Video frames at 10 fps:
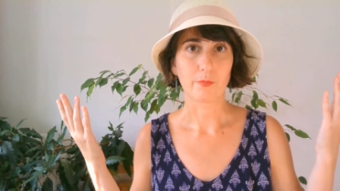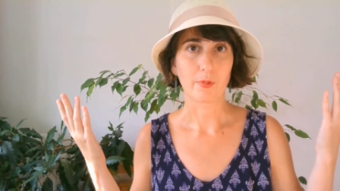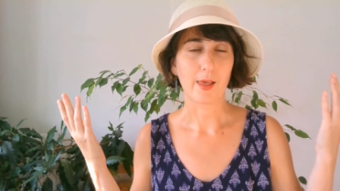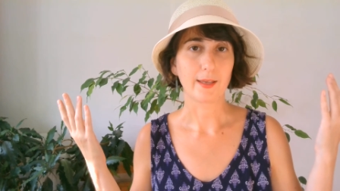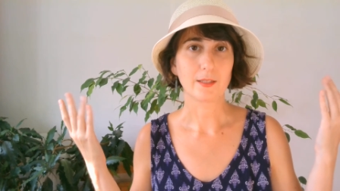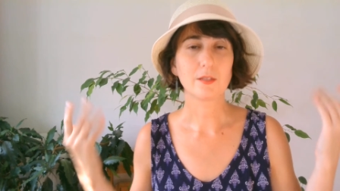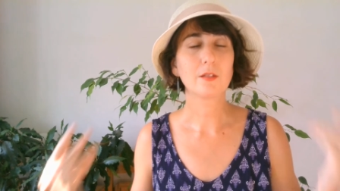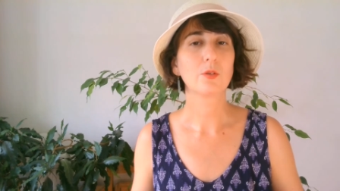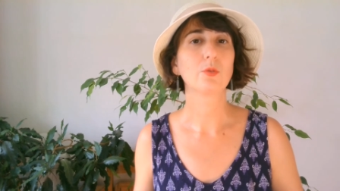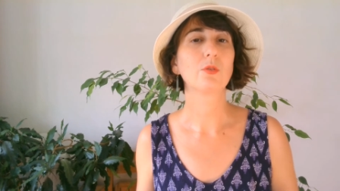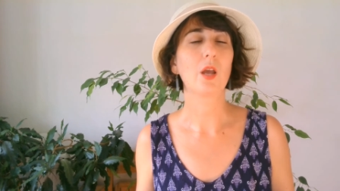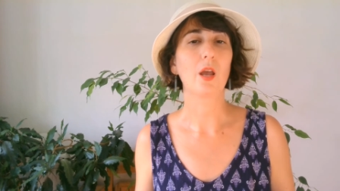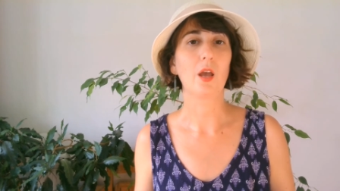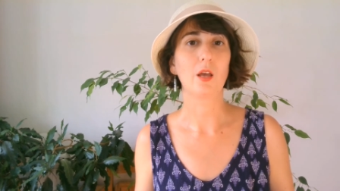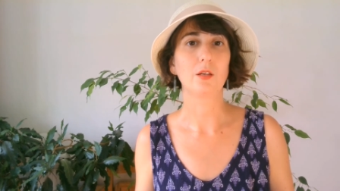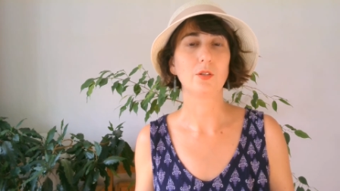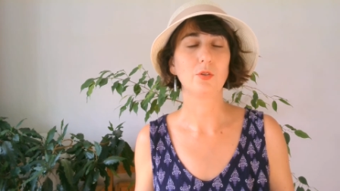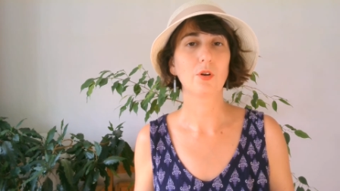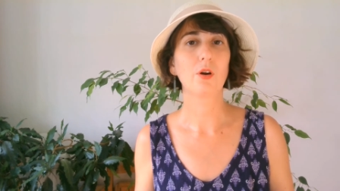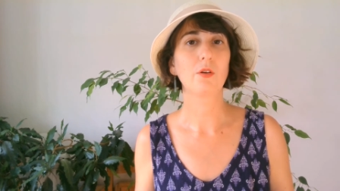like suit, and
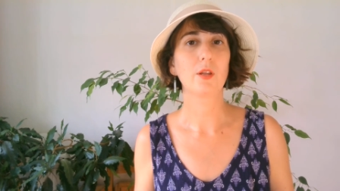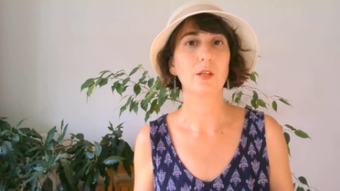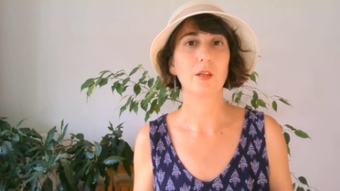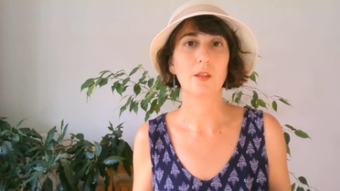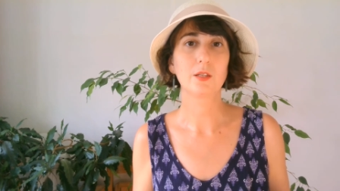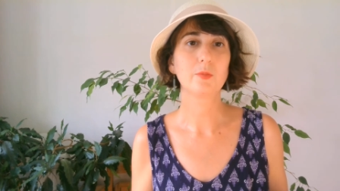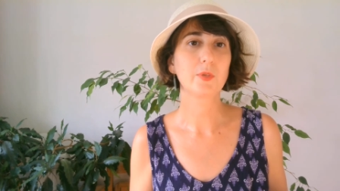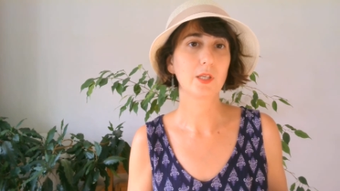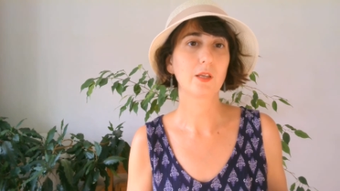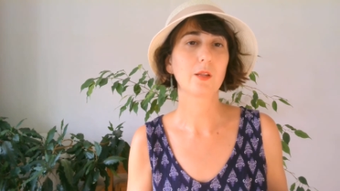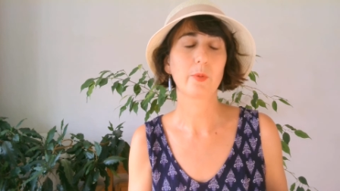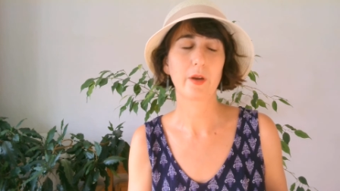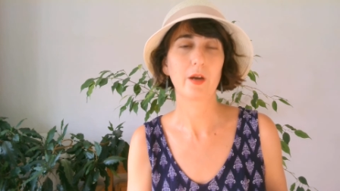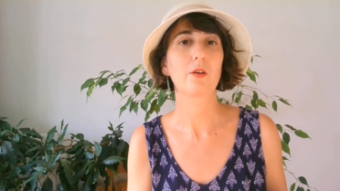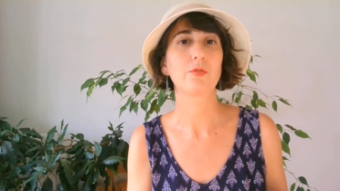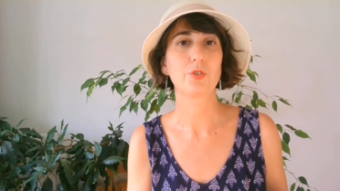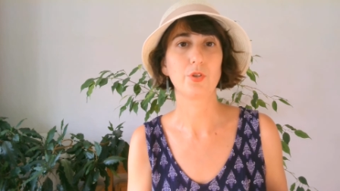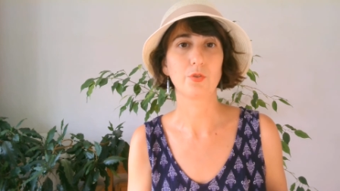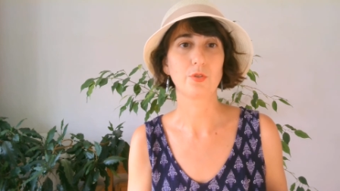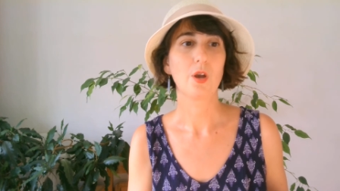you know that this particular pair of
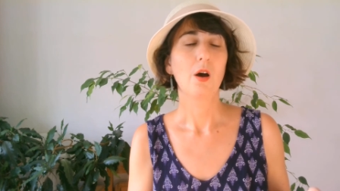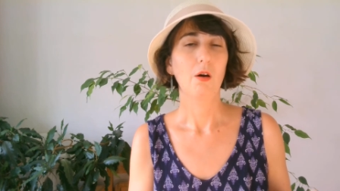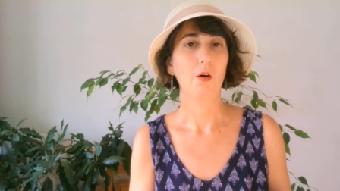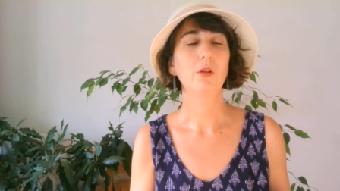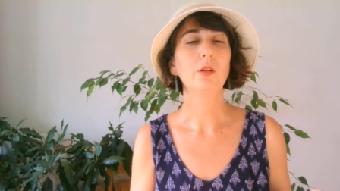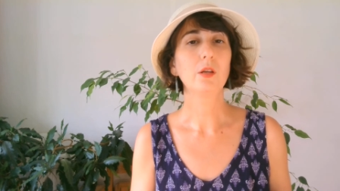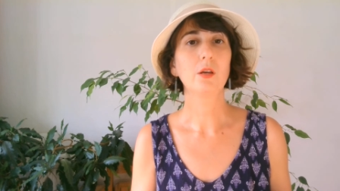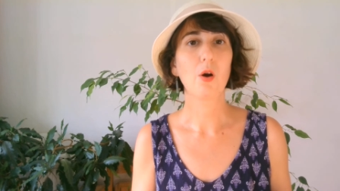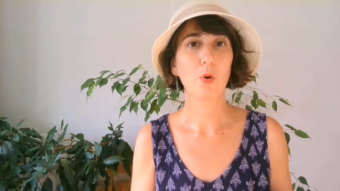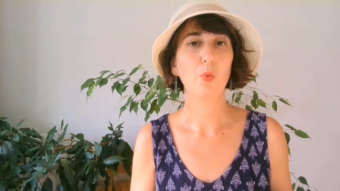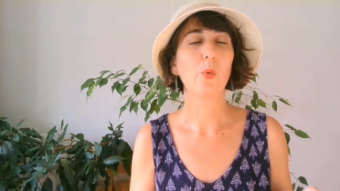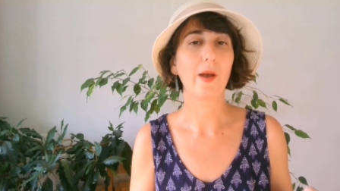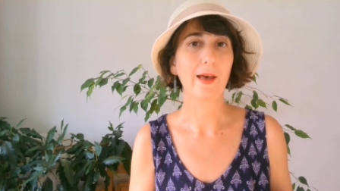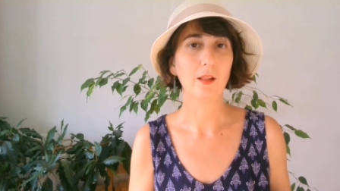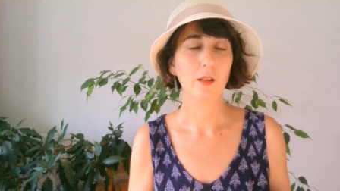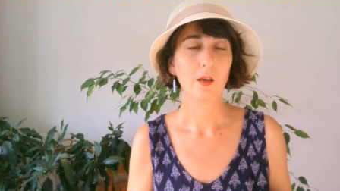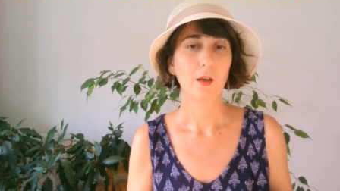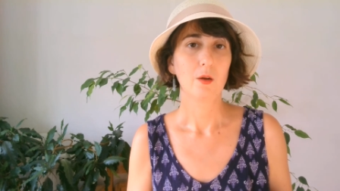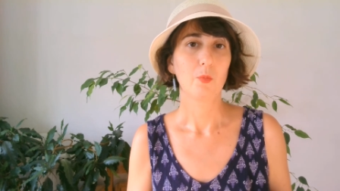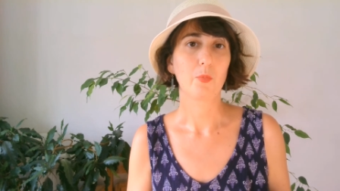shoes only go well
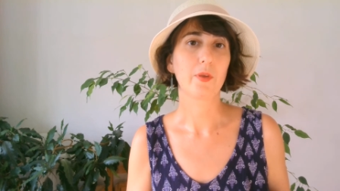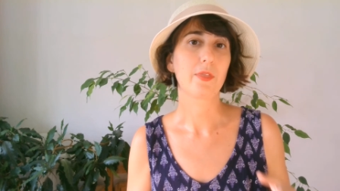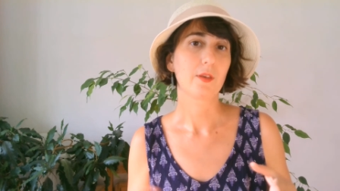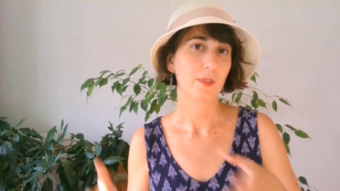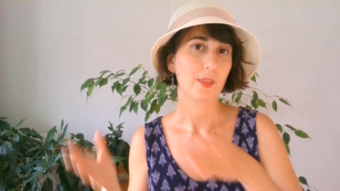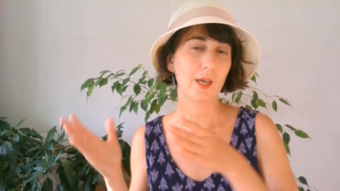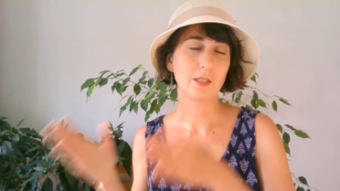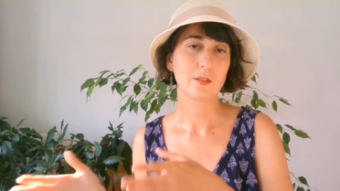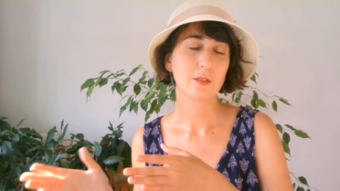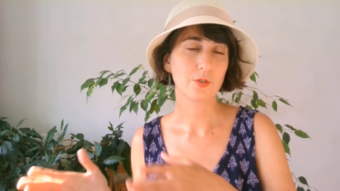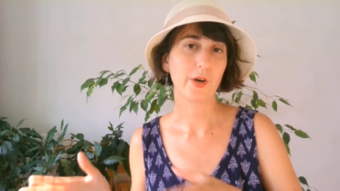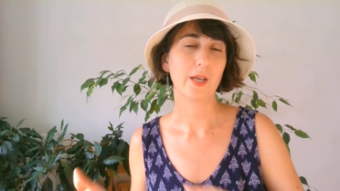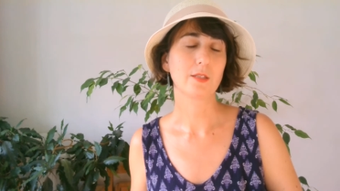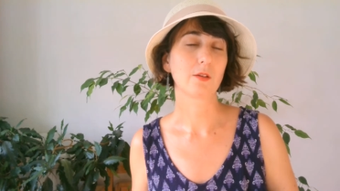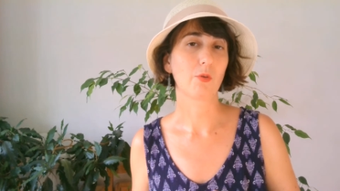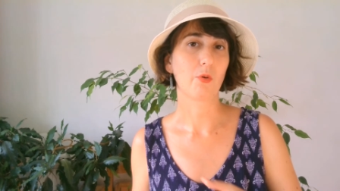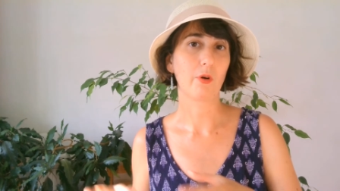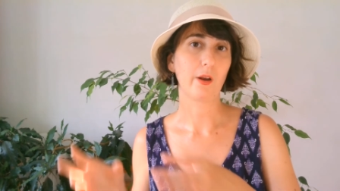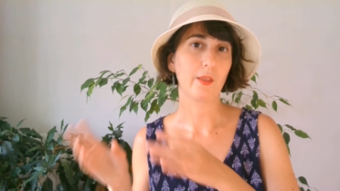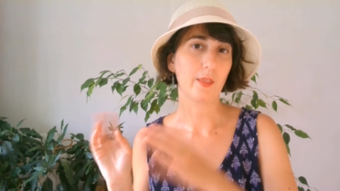with that dress
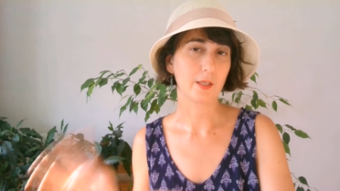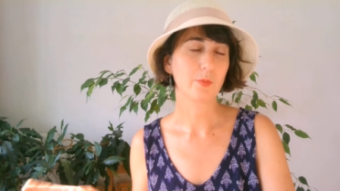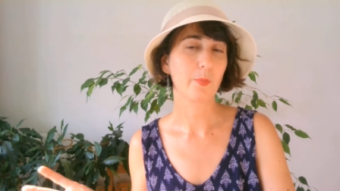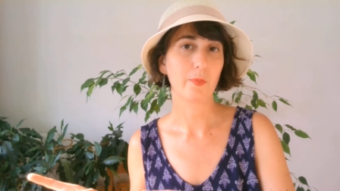or that